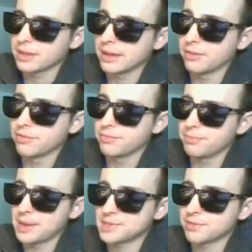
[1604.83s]
of
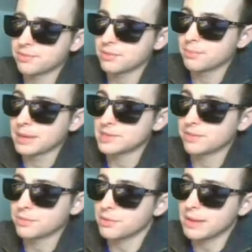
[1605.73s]
best of
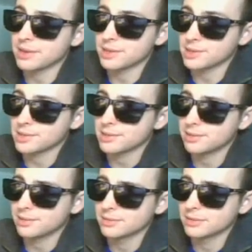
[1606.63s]
3 matches.
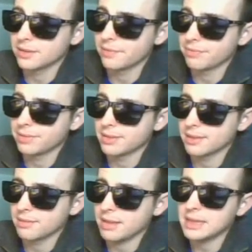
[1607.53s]

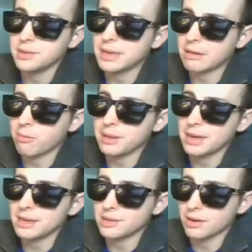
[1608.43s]
And you can't repeat
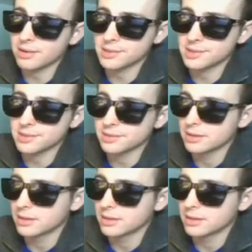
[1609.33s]
any cards.